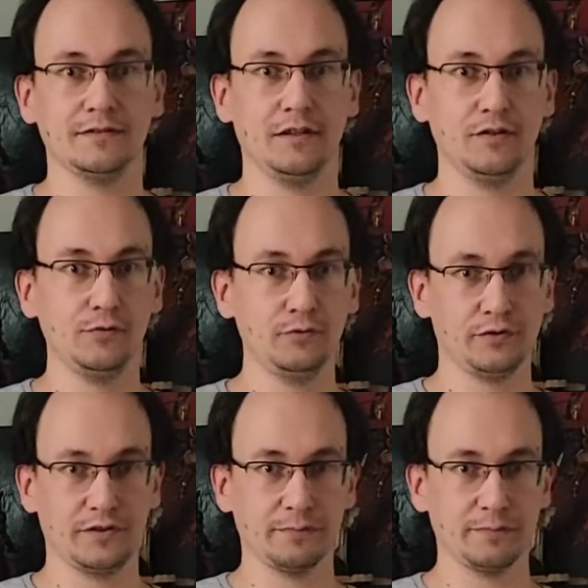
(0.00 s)

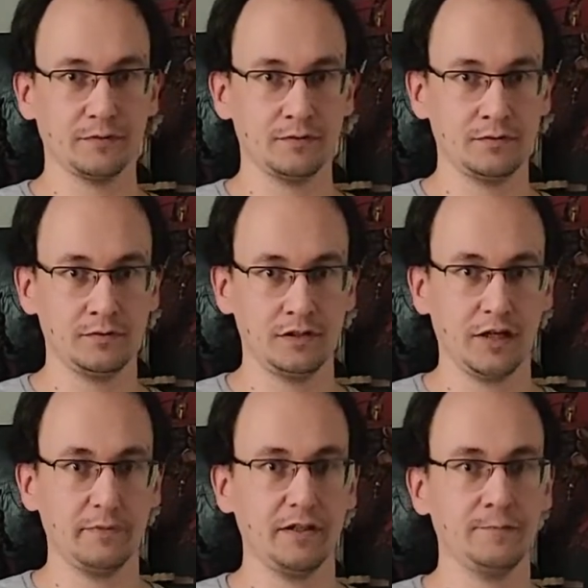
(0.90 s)
Use them. I
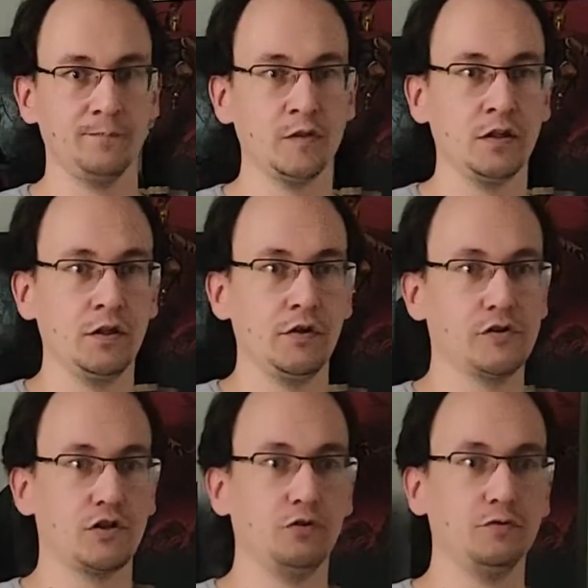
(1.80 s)
mean,
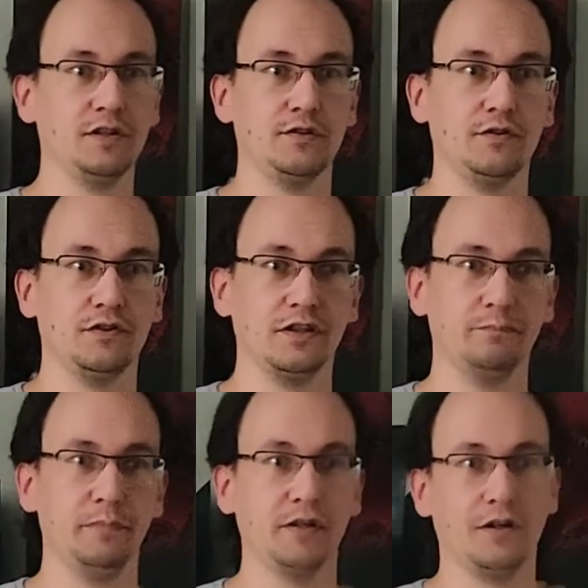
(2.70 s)
show that you're
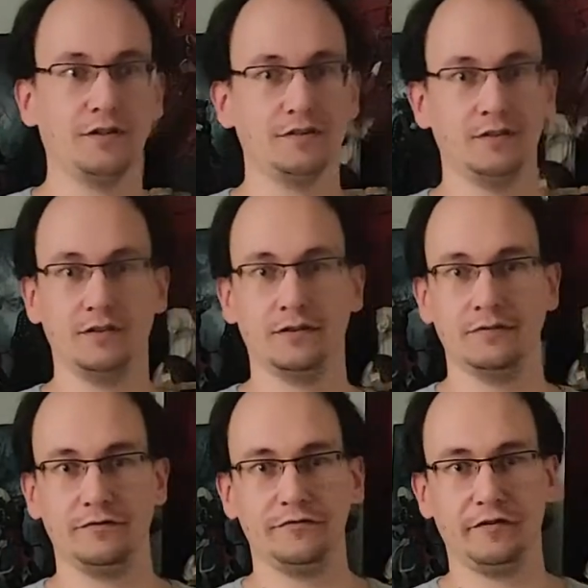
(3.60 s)
not beyond
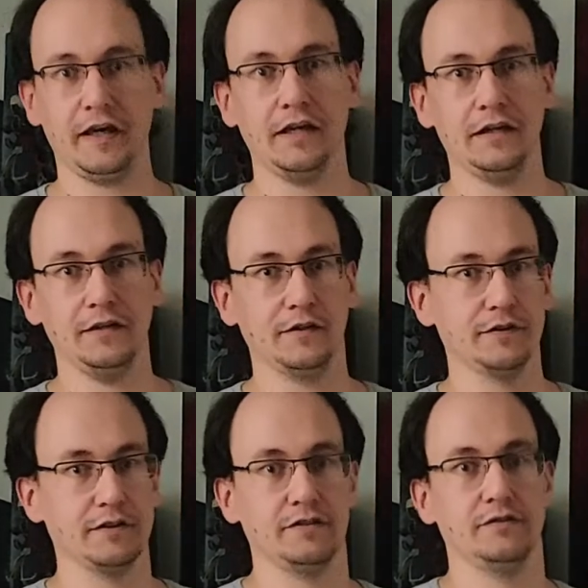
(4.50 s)
failure
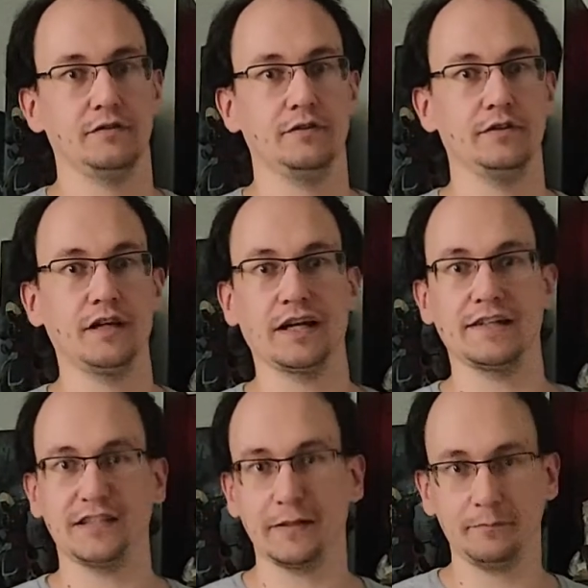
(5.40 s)
and
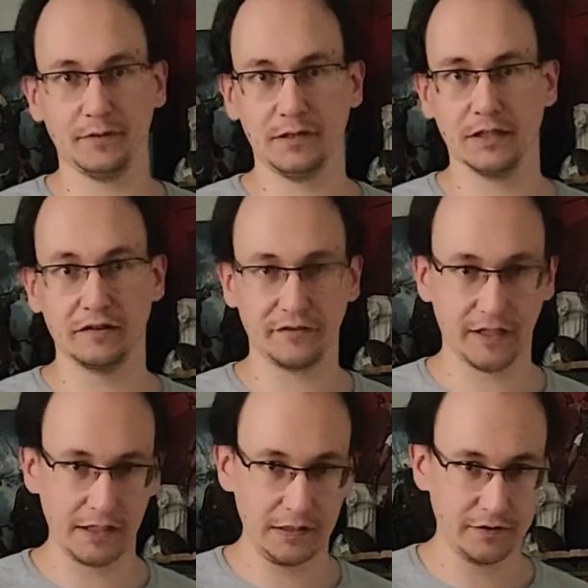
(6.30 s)
accepting
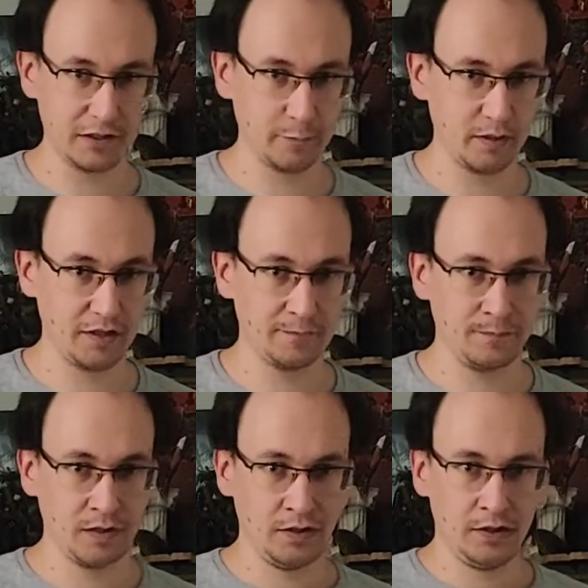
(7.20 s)
failure. I mean,
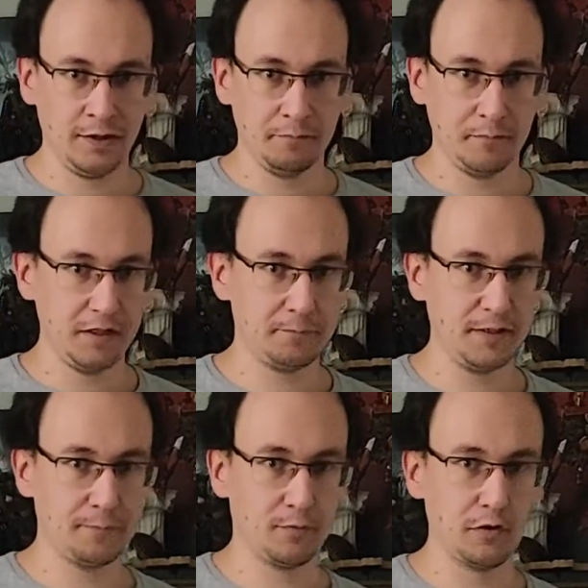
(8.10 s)
many
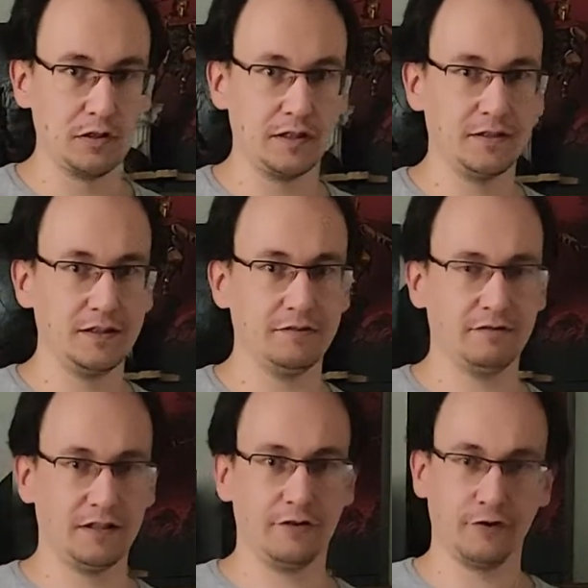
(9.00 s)
people, and even
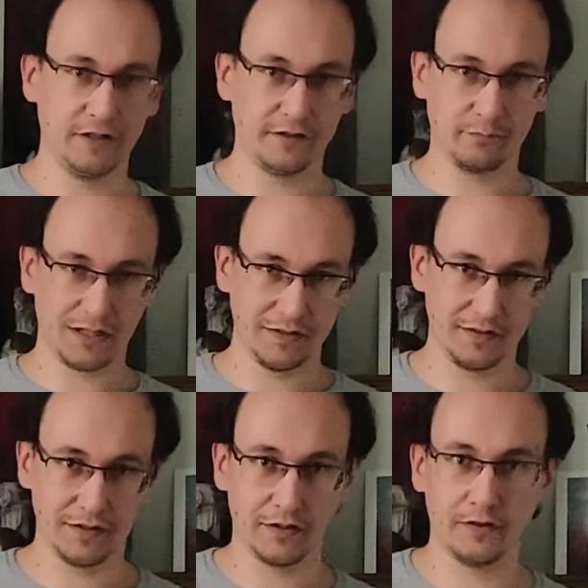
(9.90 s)
the greatest minds
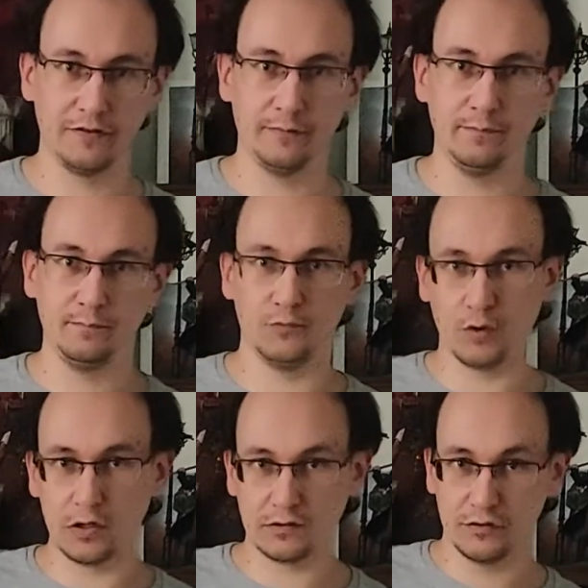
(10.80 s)
in our
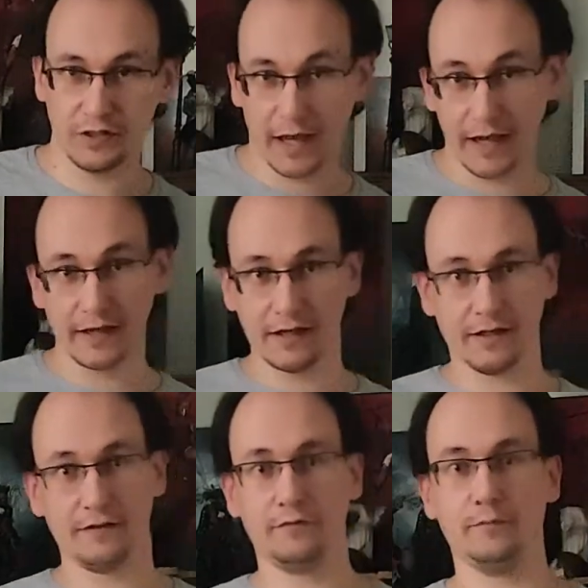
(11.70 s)
world today
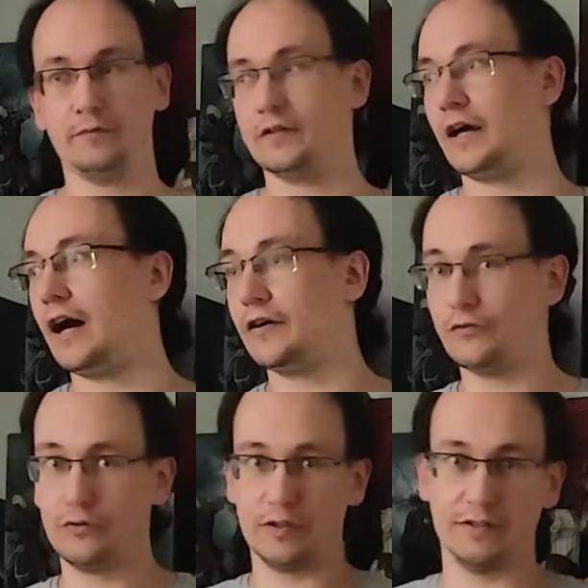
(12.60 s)
and
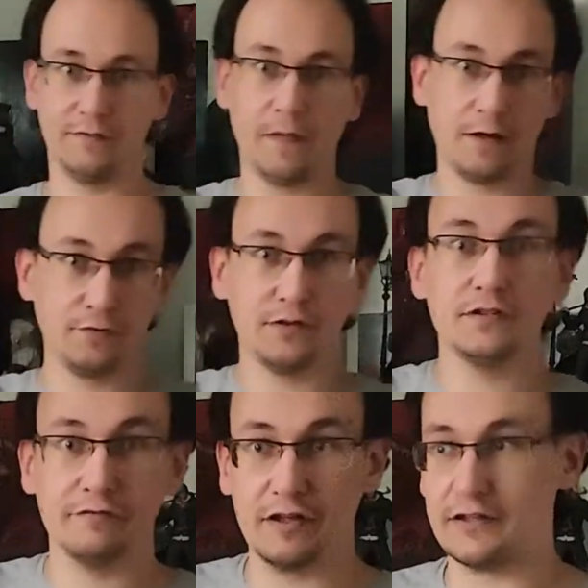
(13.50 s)
hundreds, thousands
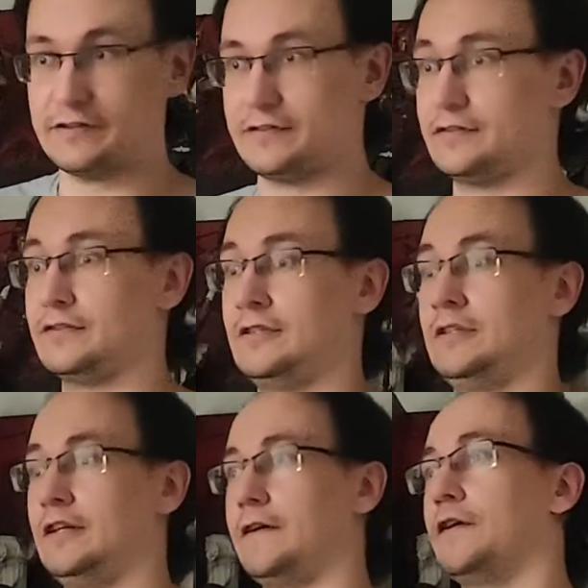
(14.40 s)
of years
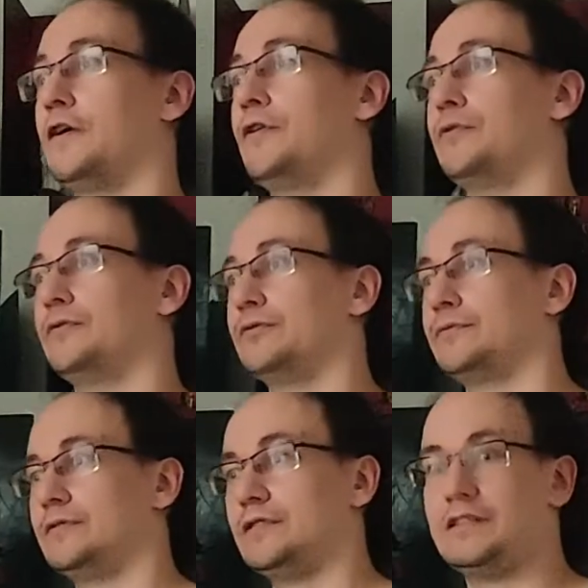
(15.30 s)
ago,
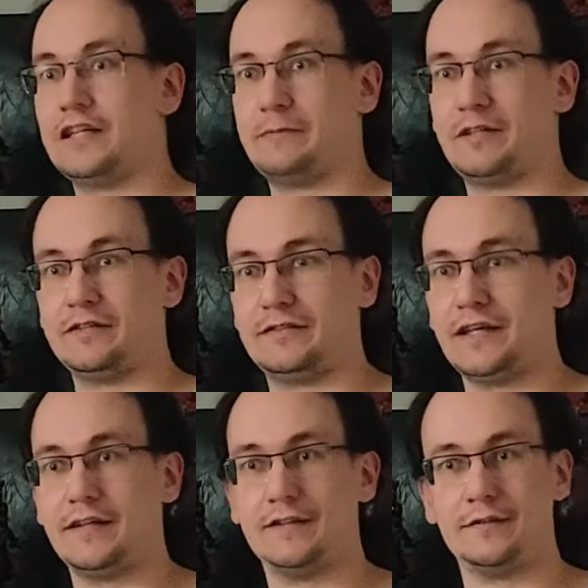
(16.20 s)
I mean,
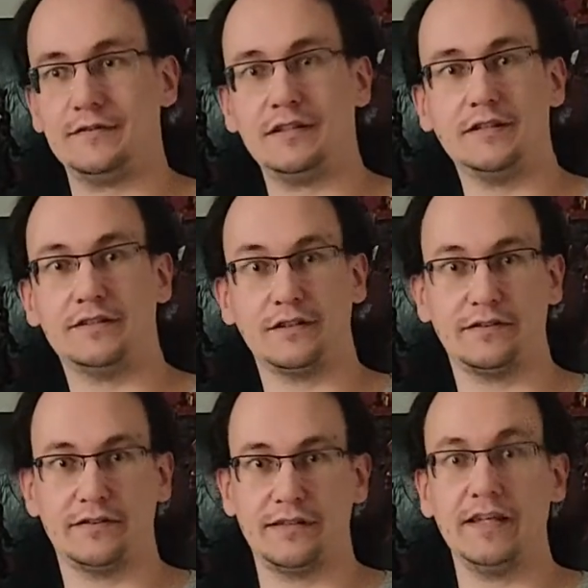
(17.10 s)
they didn't
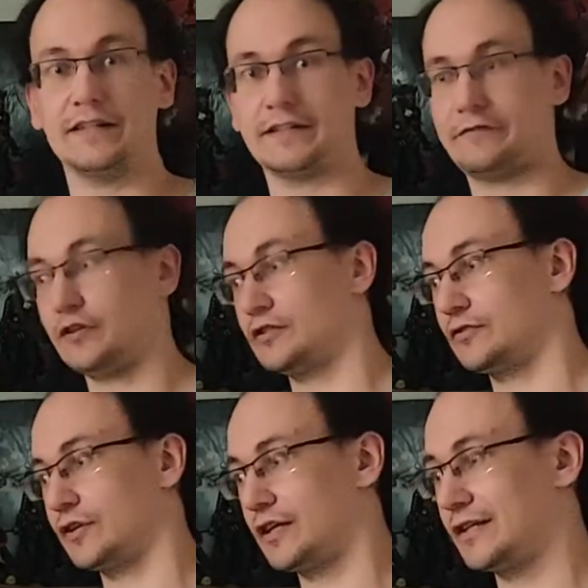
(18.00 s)
succeed at their first
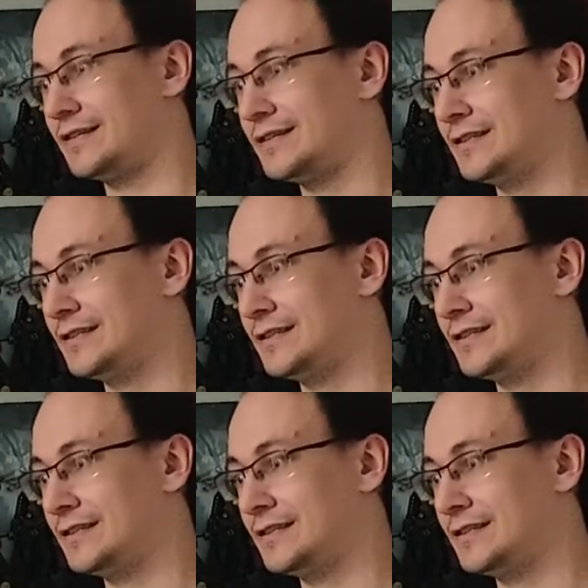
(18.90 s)
try.